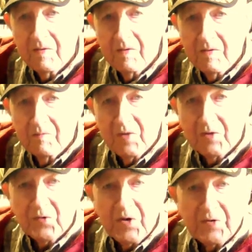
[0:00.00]
So but
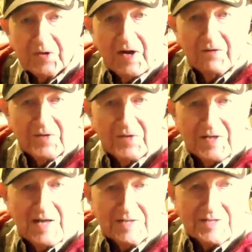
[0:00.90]
we were covering
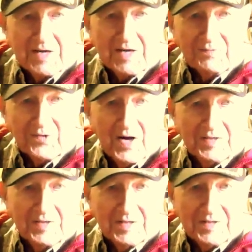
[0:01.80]
that same ground that